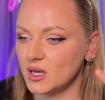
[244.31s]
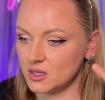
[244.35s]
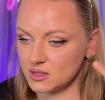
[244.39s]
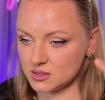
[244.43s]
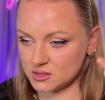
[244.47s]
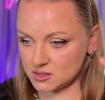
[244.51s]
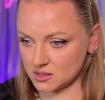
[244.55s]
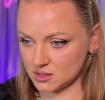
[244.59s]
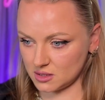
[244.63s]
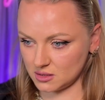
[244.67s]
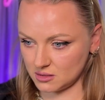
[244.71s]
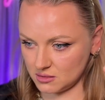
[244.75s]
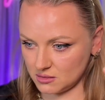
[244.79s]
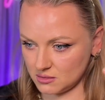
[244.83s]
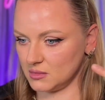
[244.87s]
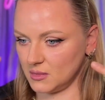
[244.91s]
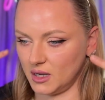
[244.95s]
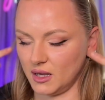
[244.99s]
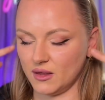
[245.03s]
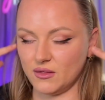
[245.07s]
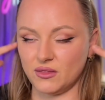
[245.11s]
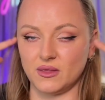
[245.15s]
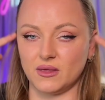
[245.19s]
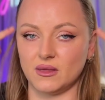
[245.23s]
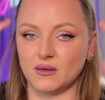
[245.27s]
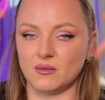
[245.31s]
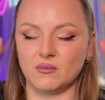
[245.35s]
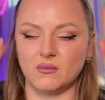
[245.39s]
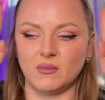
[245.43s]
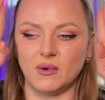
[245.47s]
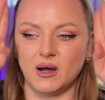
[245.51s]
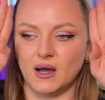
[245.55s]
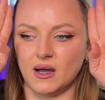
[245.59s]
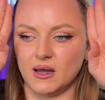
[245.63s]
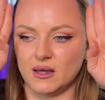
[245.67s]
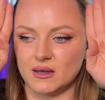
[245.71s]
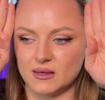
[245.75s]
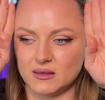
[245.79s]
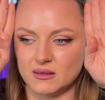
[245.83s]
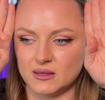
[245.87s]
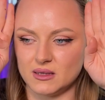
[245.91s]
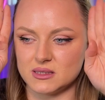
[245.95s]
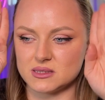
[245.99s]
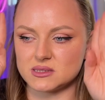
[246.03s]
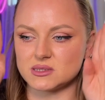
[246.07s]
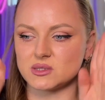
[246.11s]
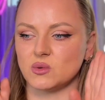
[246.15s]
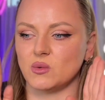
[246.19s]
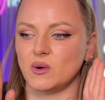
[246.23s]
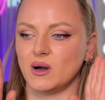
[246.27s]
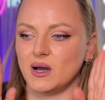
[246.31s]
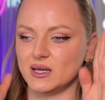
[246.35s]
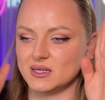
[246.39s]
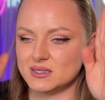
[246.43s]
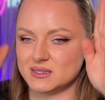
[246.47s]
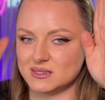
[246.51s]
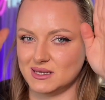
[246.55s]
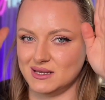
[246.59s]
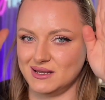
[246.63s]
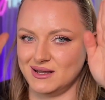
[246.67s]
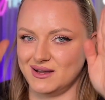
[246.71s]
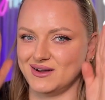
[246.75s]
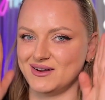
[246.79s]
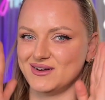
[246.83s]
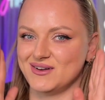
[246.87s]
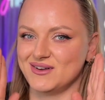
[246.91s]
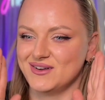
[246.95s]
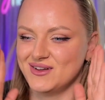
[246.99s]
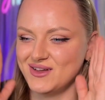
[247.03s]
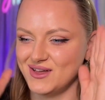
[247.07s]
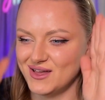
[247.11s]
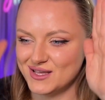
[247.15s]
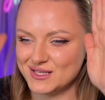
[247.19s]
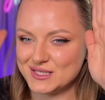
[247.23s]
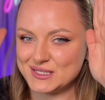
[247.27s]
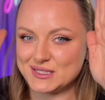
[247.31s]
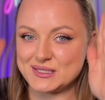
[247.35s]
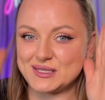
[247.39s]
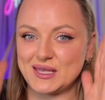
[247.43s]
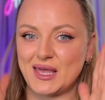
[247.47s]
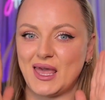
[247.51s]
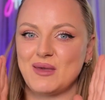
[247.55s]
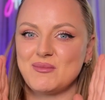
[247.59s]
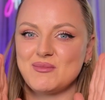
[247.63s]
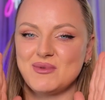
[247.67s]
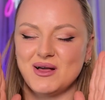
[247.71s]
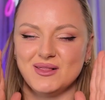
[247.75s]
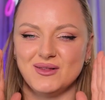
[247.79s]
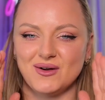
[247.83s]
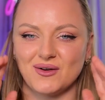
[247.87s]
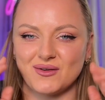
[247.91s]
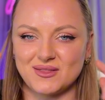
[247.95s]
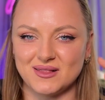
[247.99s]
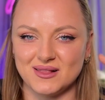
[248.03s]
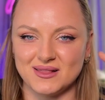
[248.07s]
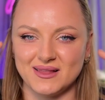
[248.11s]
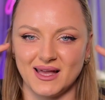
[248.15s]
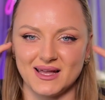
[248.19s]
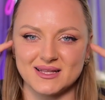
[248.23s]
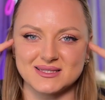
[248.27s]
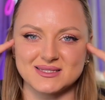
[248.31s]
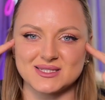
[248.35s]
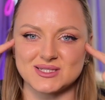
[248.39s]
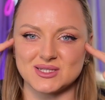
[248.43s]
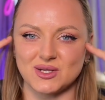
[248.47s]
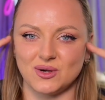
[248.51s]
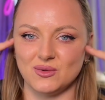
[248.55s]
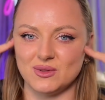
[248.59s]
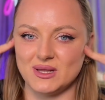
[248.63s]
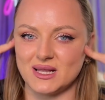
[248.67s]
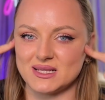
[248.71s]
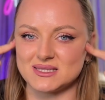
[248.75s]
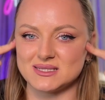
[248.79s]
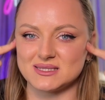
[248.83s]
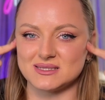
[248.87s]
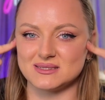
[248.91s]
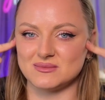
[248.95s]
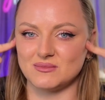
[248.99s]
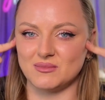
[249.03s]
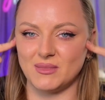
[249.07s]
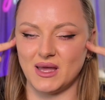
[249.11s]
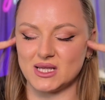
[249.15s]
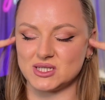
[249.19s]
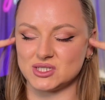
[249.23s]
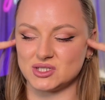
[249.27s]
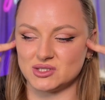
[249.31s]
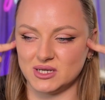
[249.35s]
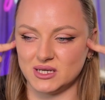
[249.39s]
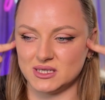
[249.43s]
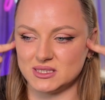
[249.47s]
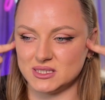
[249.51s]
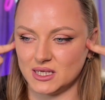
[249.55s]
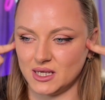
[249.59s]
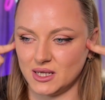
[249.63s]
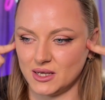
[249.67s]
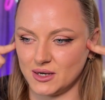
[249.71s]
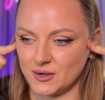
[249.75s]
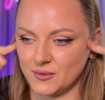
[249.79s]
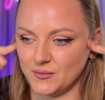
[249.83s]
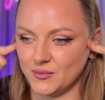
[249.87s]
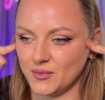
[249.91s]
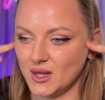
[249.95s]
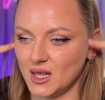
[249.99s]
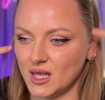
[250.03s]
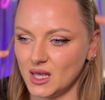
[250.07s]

So I think mine is quite same along the length, so let's measure it here.